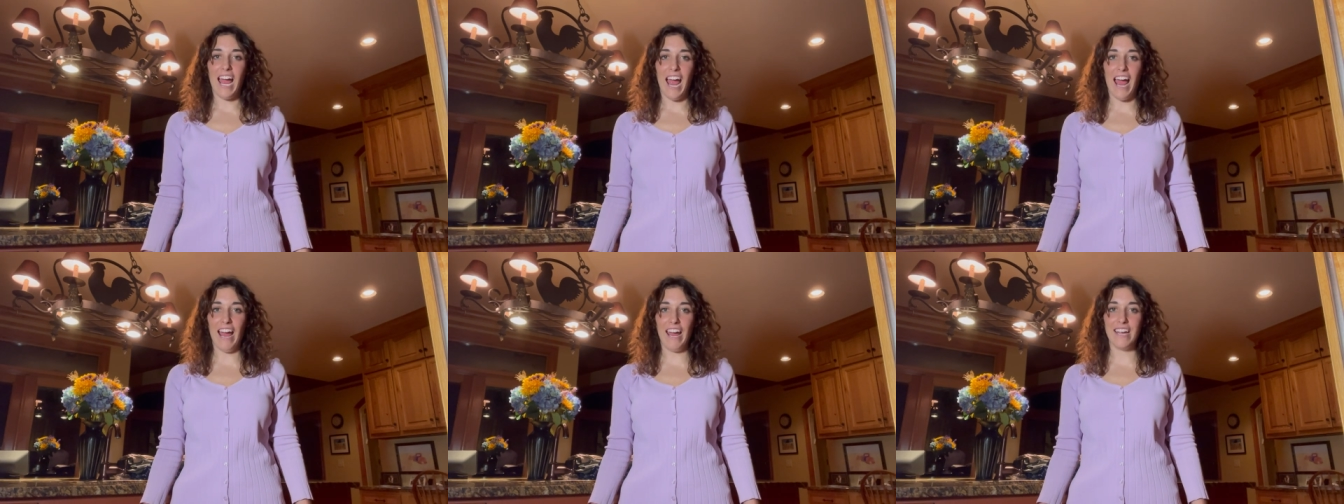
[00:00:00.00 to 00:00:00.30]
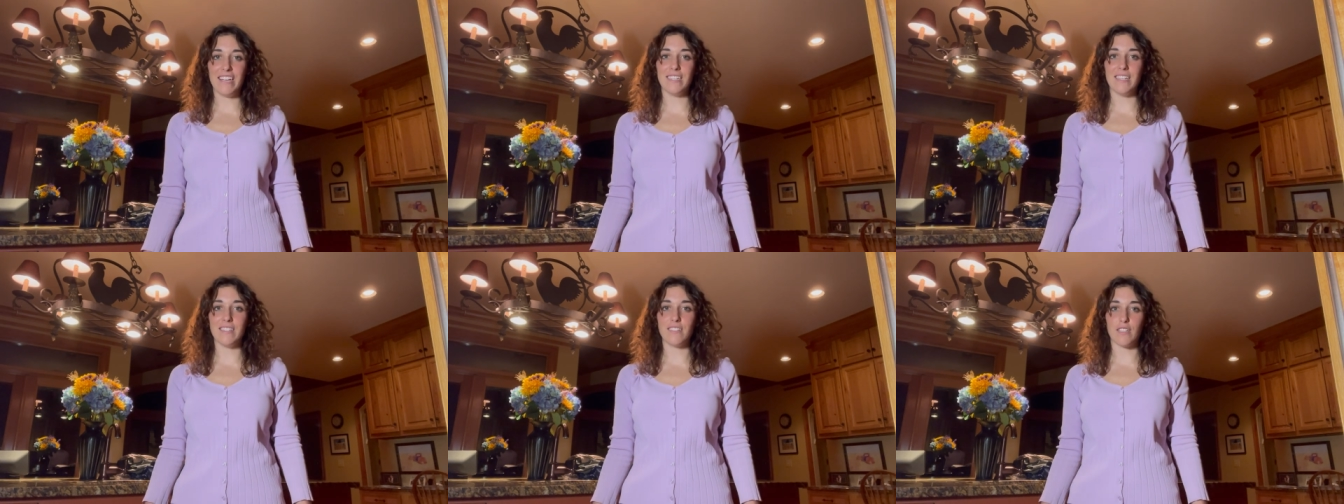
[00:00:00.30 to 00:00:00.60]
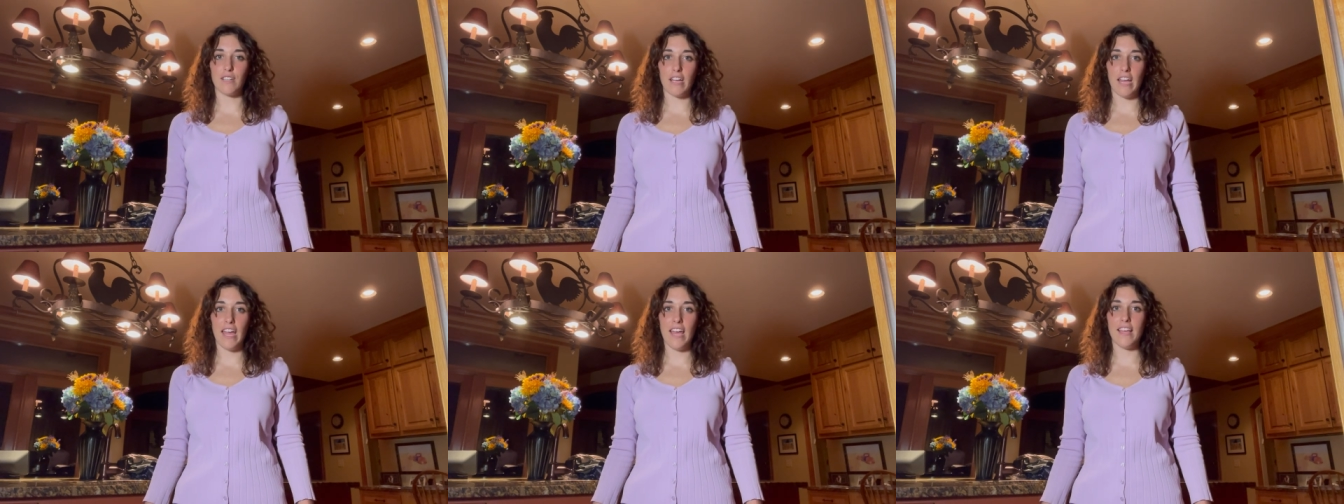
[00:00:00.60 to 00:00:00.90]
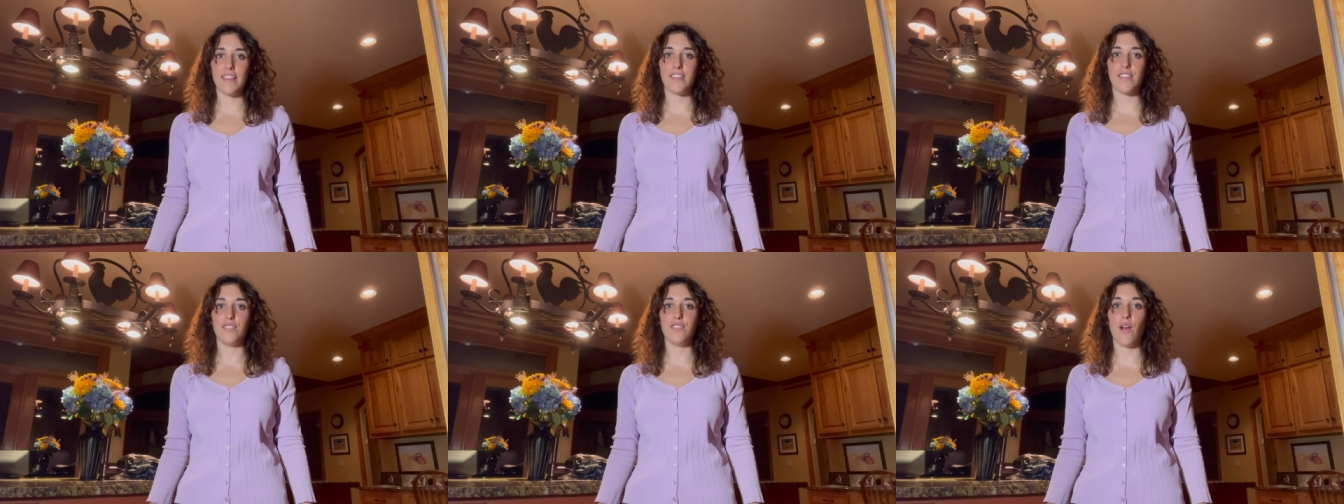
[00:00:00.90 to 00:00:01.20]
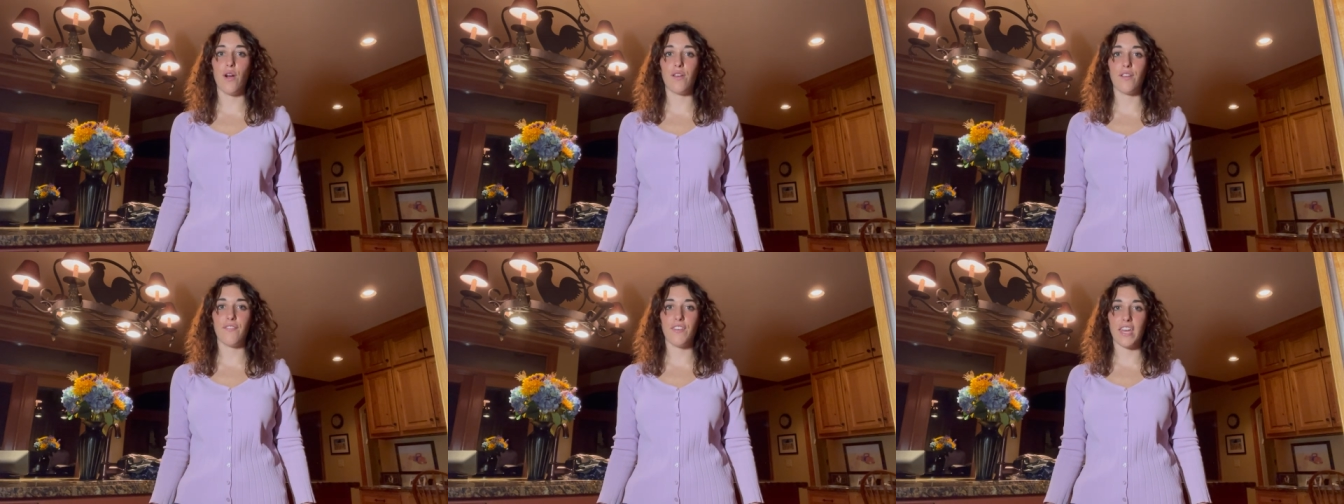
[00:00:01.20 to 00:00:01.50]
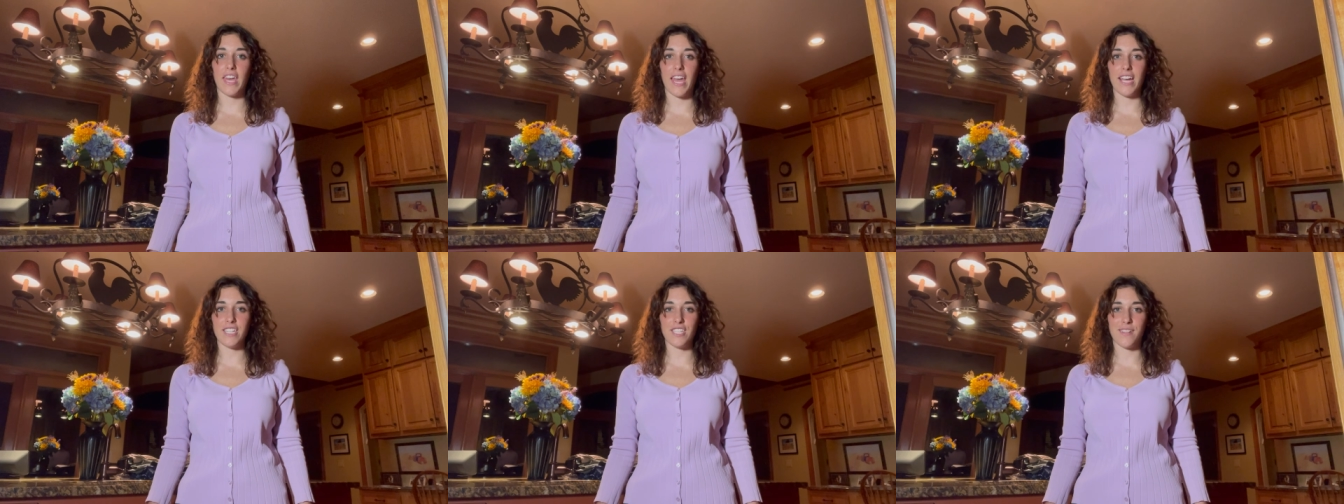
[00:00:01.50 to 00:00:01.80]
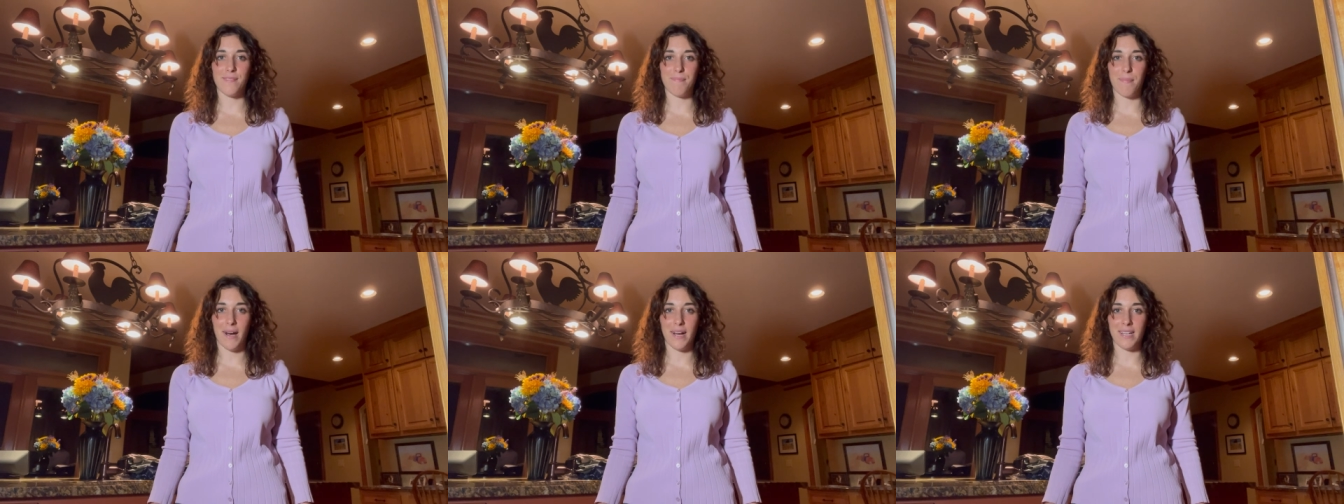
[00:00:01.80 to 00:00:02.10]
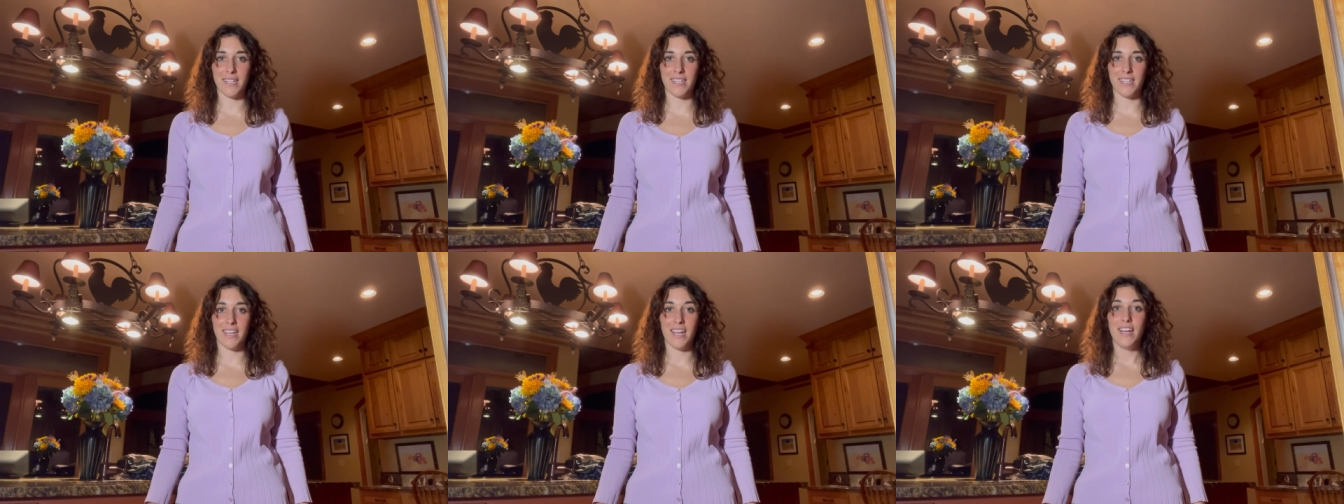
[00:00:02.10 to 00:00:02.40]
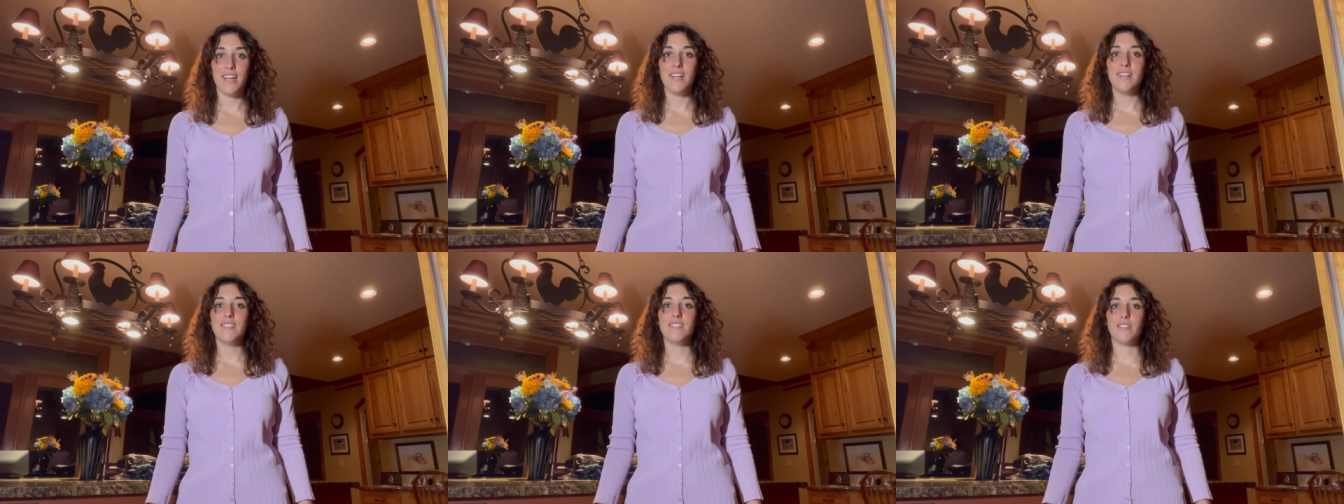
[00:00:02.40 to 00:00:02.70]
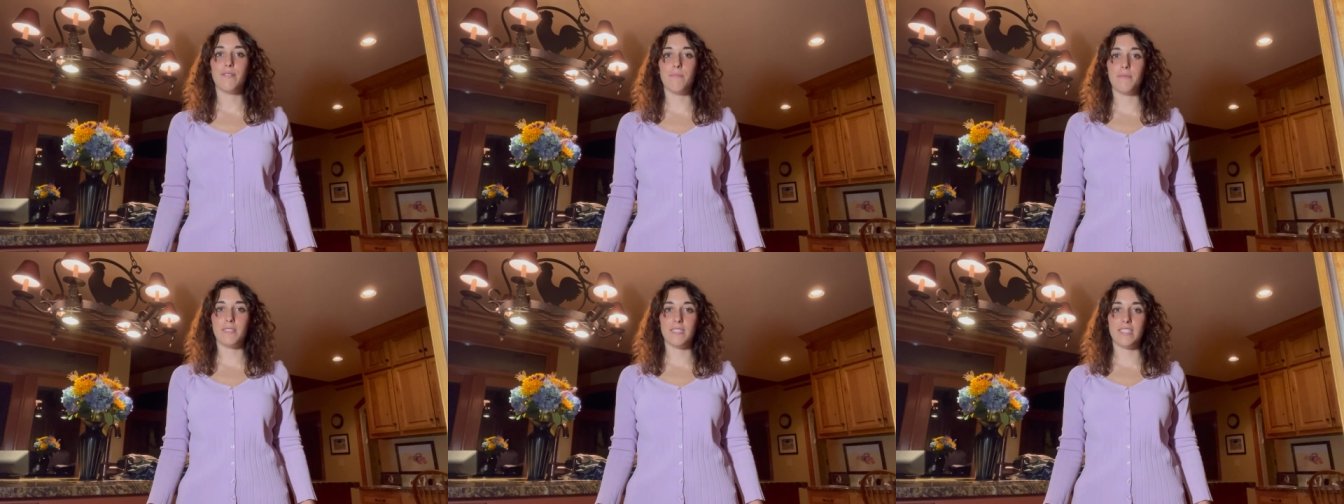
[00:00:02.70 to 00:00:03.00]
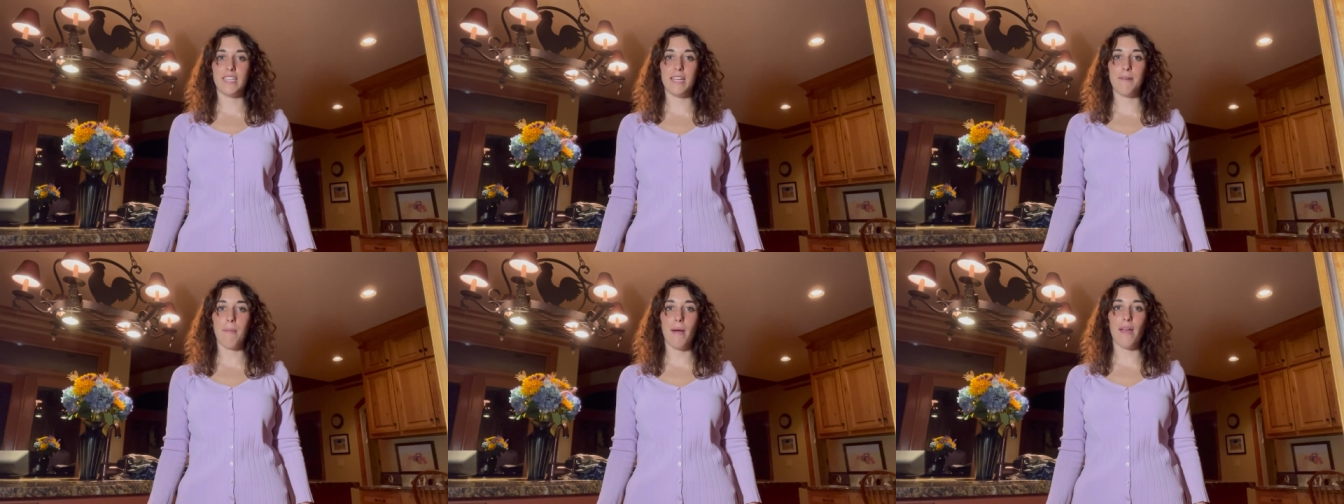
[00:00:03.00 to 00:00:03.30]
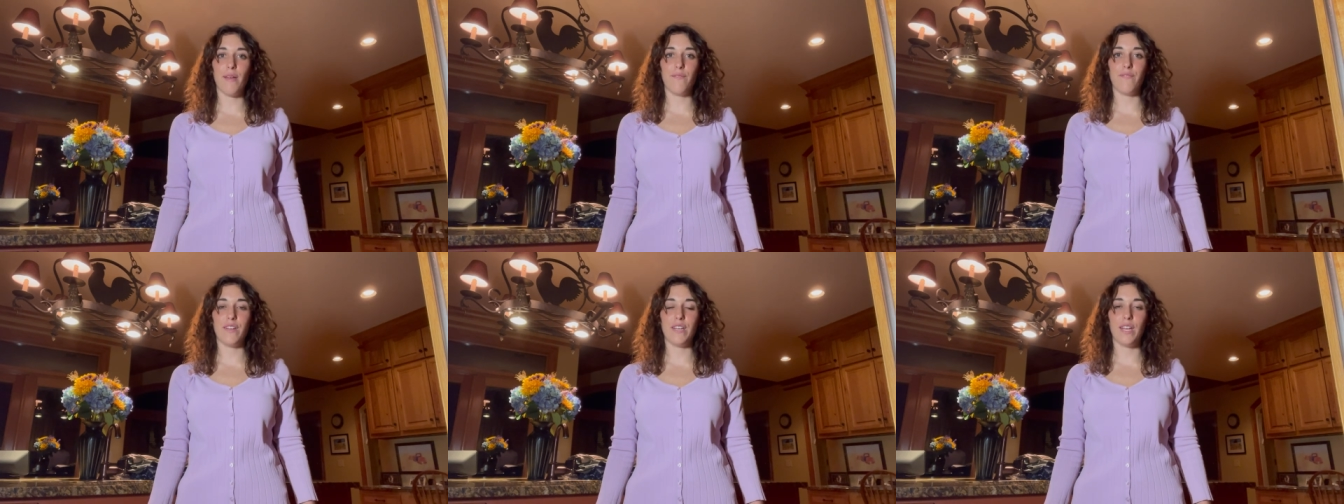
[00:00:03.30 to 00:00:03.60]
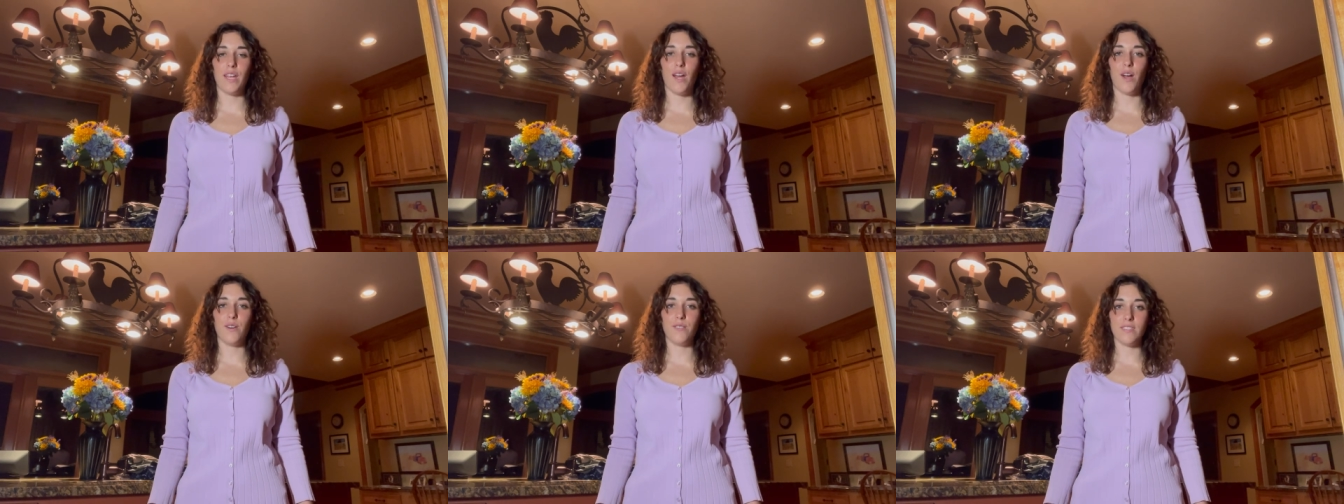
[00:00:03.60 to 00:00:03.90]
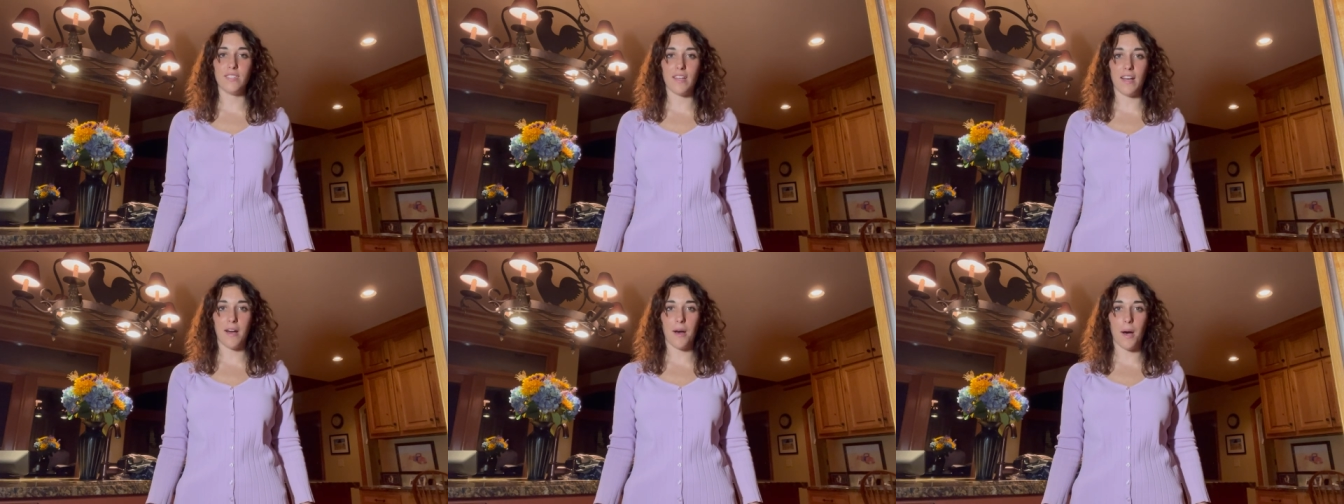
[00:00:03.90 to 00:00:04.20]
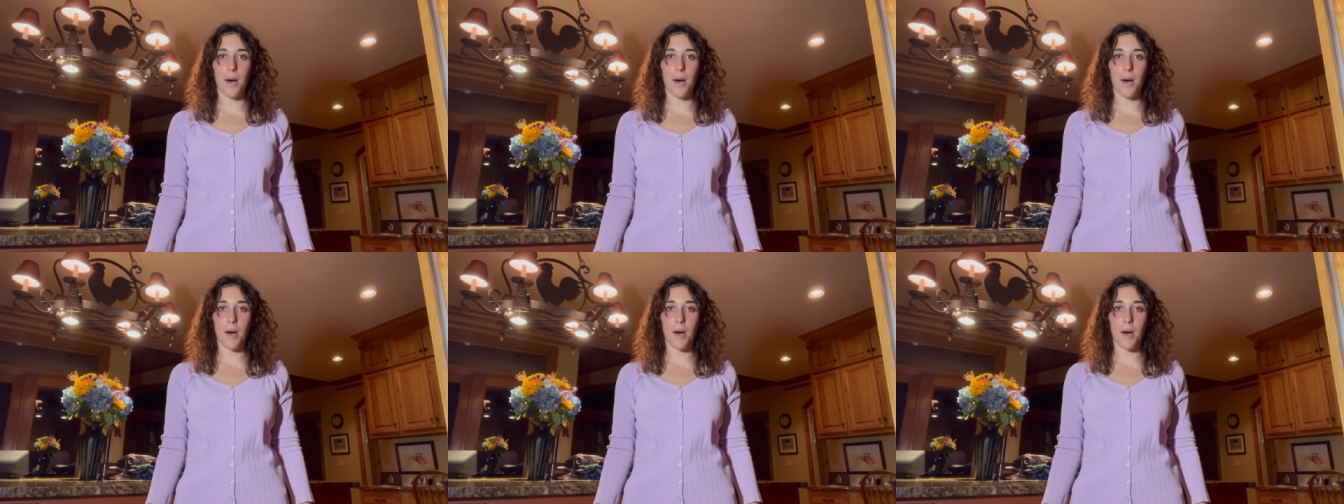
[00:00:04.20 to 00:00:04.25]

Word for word: and hit the notification button to see my videos